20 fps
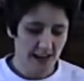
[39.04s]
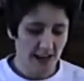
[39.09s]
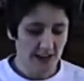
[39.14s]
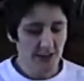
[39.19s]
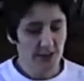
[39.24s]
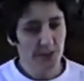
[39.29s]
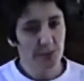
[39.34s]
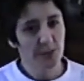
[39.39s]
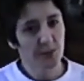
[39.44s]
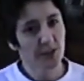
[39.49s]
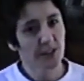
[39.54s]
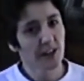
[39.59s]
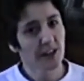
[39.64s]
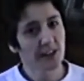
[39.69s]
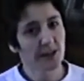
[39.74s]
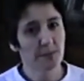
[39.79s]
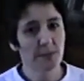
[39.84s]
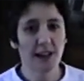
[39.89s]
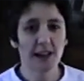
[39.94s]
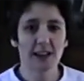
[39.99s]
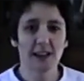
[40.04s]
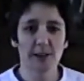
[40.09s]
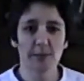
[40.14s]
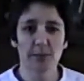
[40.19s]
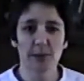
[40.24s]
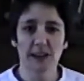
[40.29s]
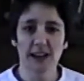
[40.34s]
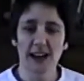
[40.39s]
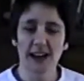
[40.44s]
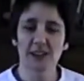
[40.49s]
Not just putting on the
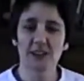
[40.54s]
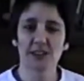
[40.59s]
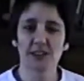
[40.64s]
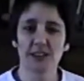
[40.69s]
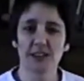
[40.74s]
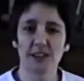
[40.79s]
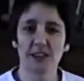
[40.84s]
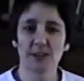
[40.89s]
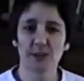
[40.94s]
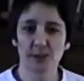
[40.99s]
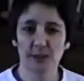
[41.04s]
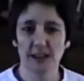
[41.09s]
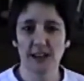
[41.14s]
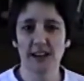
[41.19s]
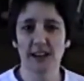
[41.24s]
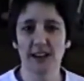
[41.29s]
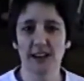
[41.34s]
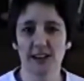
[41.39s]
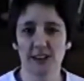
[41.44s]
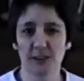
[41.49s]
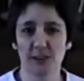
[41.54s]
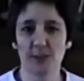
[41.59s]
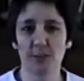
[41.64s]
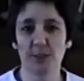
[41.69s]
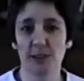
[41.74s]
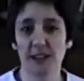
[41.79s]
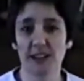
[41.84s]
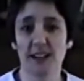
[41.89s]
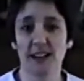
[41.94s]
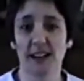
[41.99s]
makeup, but actually creating a
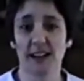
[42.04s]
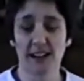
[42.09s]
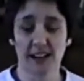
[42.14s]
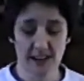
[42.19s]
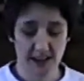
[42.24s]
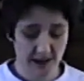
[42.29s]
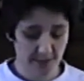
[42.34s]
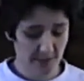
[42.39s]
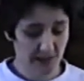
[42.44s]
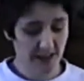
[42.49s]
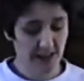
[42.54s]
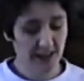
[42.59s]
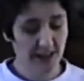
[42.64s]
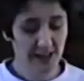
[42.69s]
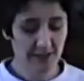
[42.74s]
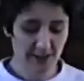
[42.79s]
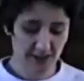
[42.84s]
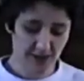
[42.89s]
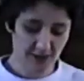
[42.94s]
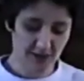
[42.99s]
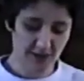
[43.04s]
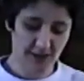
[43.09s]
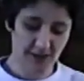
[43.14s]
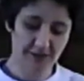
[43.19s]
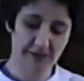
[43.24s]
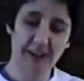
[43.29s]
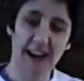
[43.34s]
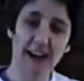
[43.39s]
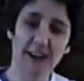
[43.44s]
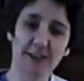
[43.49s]
new being. I mean, I even go
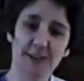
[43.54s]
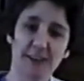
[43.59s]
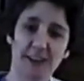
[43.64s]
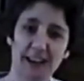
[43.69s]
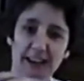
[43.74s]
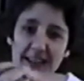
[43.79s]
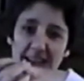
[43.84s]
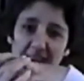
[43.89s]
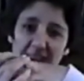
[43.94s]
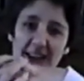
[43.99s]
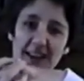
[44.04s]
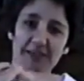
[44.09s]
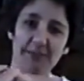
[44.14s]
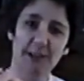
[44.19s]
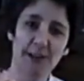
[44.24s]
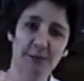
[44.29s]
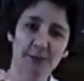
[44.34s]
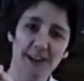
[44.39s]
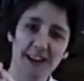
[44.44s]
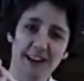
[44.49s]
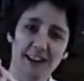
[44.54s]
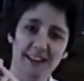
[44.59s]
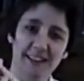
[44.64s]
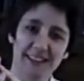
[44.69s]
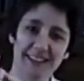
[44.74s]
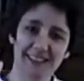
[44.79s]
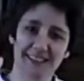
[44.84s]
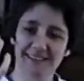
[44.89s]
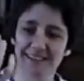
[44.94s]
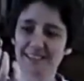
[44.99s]
to the fact where I take off my
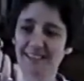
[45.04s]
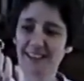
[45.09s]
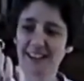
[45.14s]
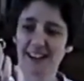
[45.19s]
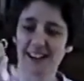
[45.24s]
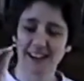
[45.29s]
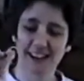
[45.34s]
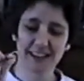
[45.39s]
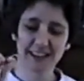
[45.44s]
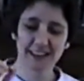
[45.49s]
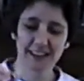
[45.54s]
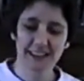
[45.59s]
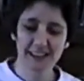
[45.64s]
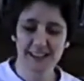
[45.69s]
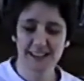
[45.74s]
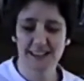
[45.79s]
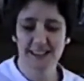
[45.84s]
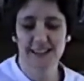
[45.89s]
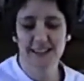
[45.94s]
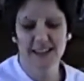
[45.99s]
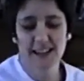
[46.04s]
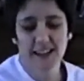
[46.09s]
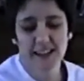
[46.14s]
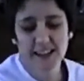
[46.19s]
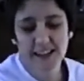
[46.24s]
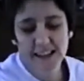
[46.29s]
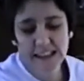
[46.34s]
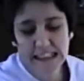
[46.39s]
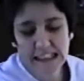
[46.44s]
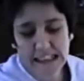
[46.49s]
rings, kind of like this. It's
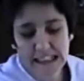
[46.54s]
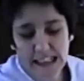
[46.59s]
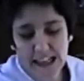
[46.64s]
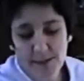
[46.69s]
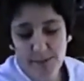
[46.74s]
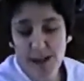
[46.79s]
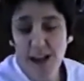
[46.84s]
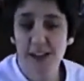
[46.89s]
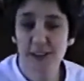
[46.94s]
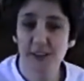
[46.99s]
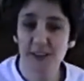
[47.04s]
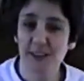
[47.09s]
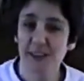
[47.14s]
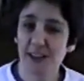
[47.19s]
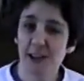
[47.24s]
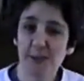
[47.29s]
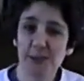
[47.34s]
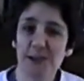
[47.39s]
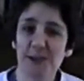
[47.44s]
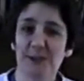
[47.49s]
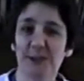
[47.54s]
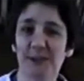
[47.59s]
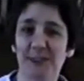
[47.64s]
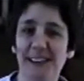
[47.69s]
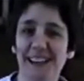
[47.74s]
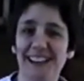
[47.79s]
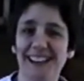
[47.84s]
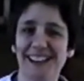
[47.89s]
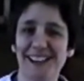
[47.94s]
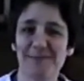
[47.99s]
like, I'm not going to be
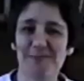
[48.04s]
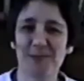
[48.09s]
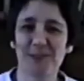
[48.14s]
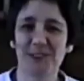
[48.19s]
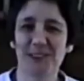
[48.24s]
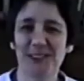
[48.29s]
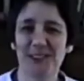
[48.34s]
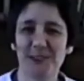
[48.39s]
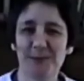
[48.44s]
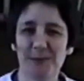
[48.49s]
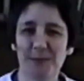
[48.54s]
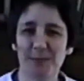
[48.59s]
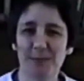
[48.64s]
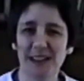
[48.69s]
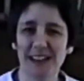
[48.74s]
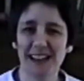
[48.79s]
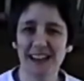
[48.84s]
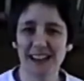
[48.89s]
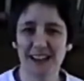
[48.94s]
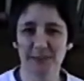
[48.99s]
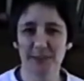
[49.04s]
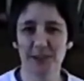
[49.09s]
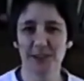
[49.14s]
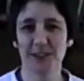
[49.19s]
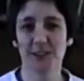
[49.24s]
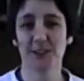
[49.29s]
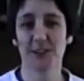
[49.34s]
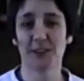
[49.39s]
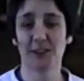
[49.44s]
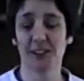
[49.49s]
Doreen anymore, the human being. I'm
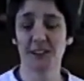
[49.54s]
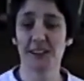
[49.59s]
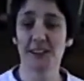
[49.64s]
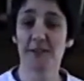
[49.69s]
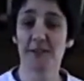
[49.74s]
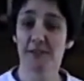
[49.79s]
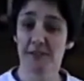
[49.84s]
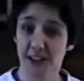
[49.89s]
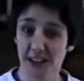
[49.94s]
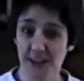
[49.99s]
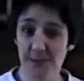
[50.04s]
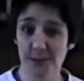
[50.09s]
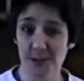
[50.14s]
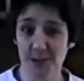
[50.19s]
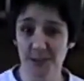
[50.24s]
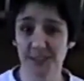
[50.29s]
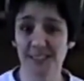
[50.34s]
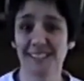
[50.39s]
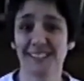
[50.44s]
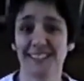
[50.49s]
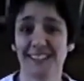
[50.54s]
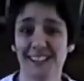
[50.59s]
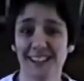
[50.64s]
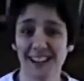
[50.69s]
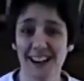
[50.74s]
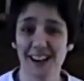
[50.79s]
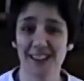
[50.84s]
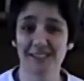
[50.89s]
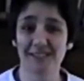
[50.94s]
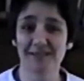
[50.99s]
going to turn into Funny Bone,
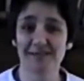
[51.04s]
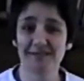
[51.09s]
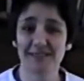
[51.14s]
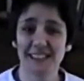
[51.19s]
the clown.